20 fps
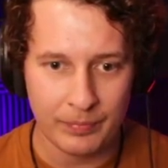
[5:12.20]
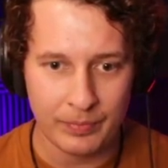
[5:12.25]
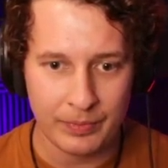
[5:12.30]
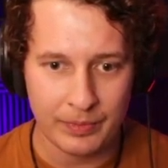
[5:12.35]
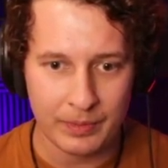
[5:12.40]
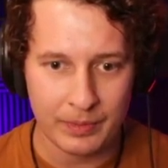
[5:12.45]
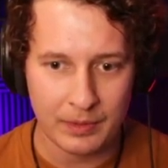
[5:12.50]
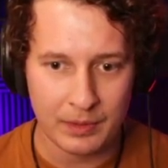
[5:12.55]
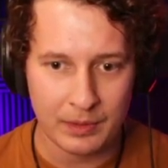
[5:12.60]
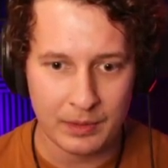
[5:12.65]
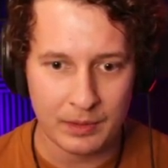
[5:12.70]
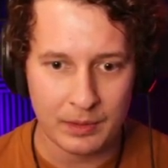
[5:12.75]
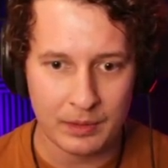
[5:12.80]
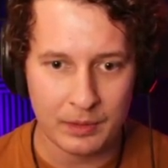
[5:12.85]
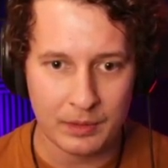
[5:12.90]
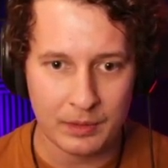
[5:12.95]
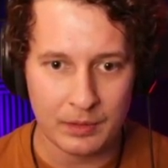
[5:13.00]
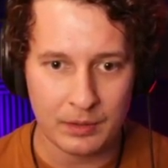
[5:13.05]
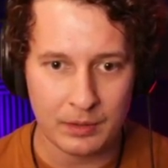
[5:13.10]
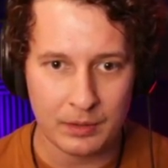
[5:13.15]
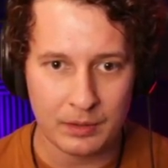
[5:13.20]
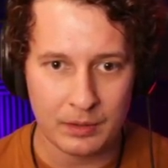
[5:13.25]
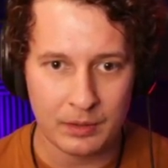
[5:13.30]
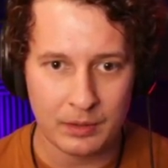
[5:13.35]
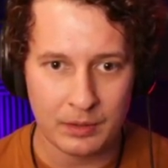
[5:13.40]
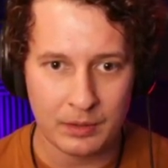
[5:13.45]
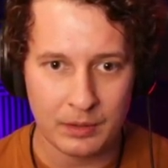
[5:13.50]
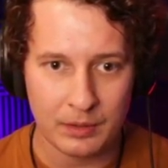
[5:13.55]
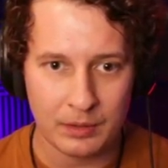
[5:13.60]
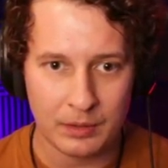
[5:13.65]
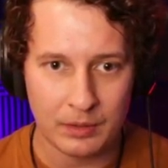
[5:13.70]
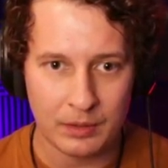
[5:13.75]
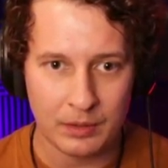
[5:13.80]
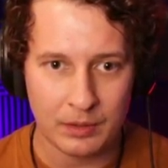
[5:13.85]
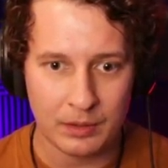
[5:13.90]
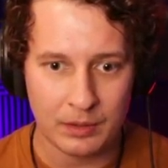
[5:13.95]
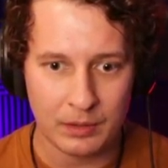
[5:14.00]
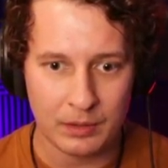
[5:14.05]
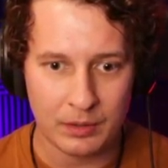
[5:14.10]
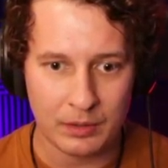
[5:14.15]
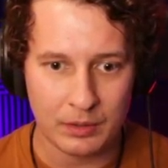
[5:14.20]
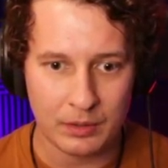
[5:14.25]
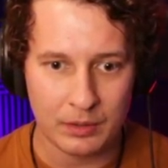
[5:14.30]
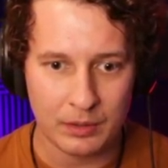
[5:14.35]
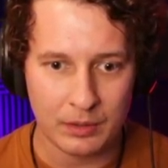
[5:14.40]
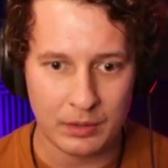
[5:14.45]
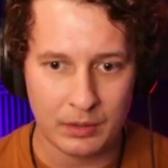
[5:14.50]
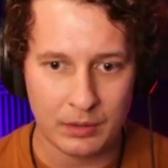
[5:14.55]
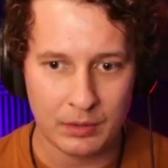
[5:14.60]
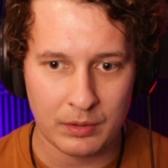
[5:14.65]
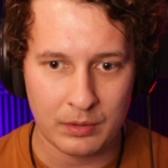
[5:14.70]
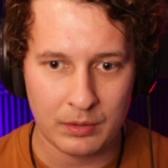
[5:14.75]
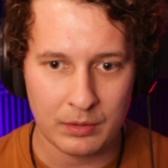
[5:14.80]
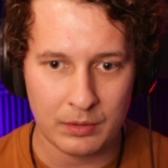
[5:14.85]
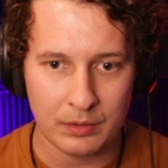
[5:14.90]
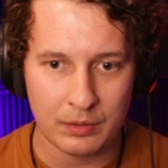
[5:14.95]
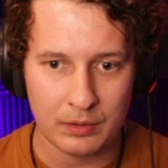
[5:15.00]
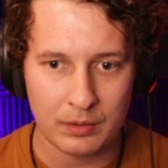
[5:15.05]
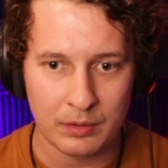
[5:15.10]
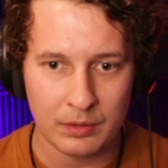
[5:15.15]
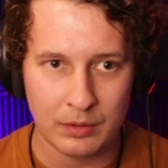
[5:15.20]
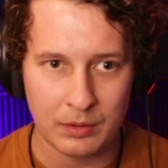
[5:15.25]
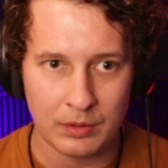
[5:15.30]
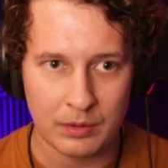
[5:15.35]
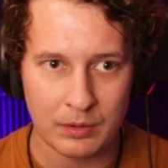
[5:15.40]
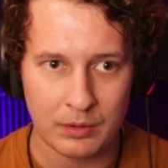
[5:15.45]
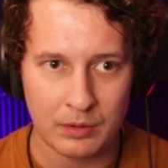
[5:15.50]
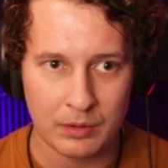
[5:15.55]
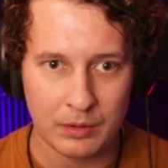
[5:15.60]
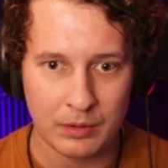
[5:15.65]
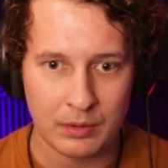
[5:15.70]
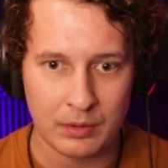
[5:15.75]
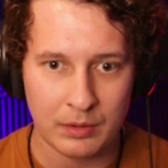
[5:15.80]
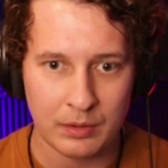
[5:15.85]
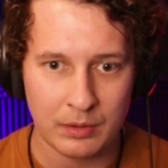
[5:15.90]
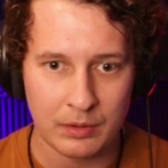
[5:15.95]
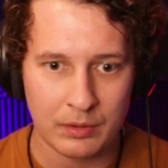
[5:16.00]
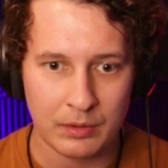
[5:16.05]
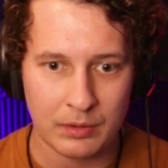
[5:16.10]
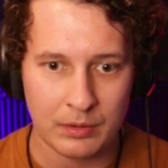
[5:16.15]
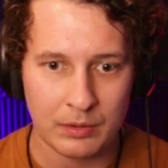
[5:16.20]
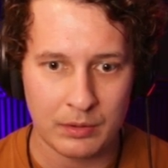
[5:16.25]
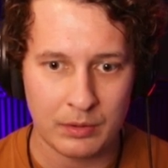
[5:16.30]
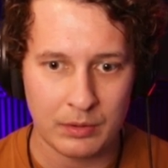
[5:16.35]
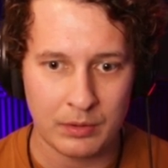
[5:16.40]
(silence)